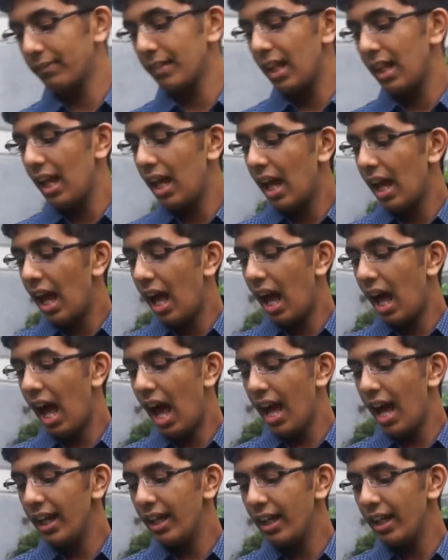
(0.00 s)

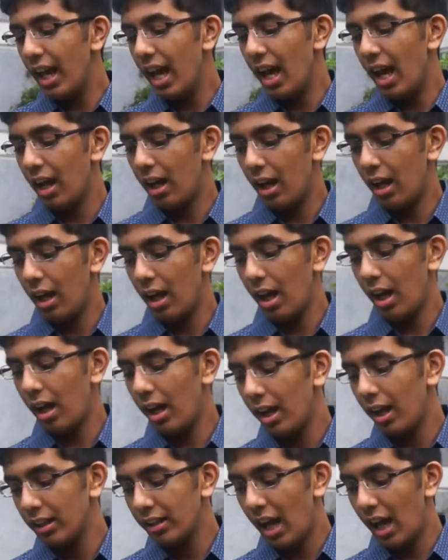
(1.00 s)
The
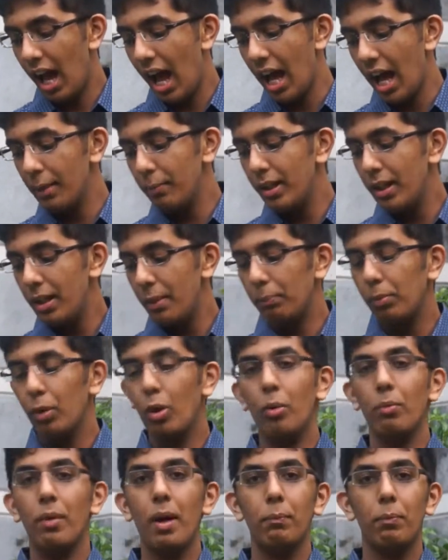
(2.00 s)
IB diploma
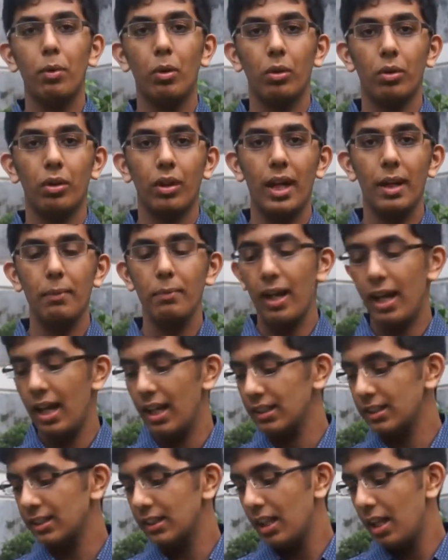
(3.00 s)
program has
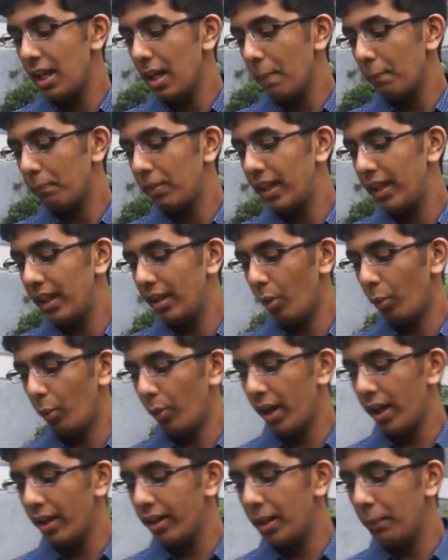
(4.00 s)
played a very
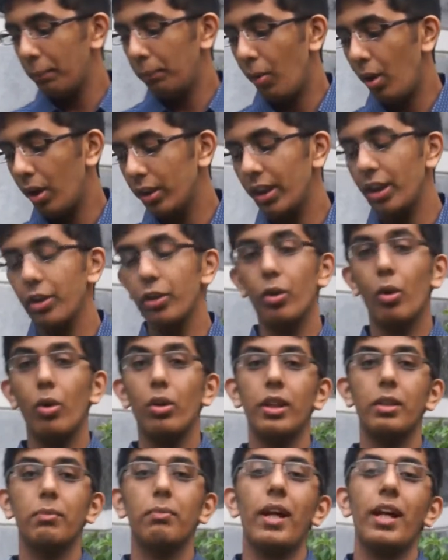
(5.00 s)
important role in my
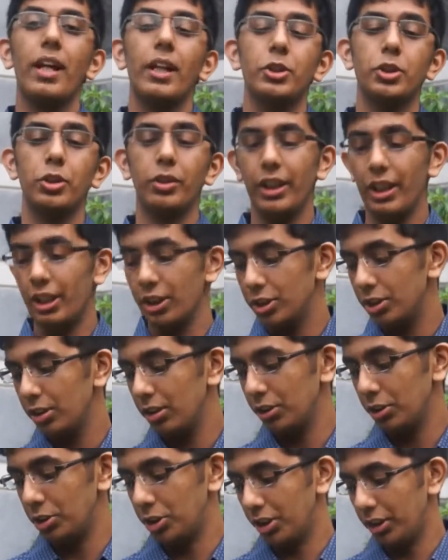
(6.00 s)
educational
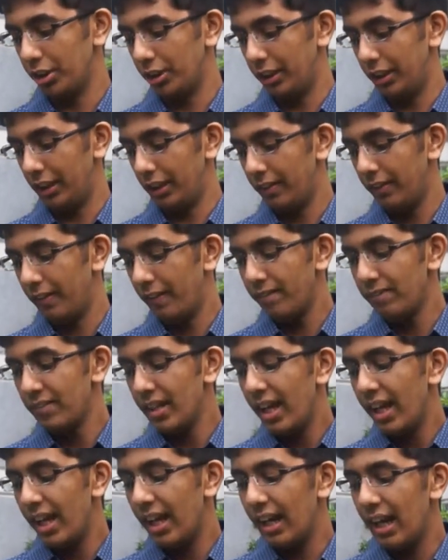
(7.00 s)
journey. It
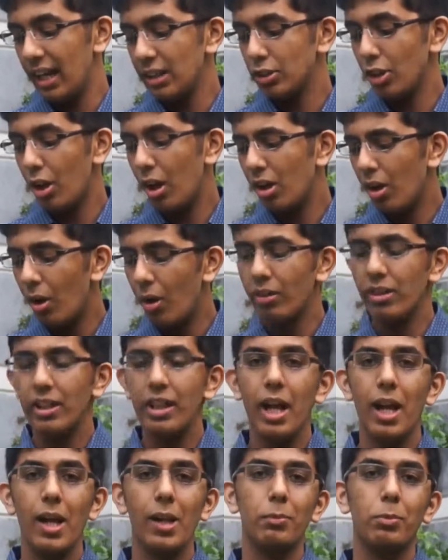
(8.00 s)
has not only helped
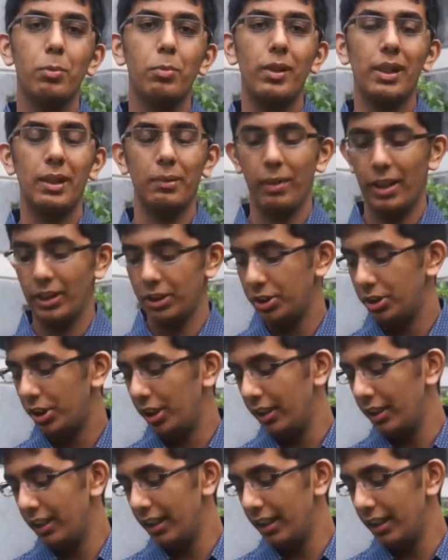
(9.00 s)
me in my studies,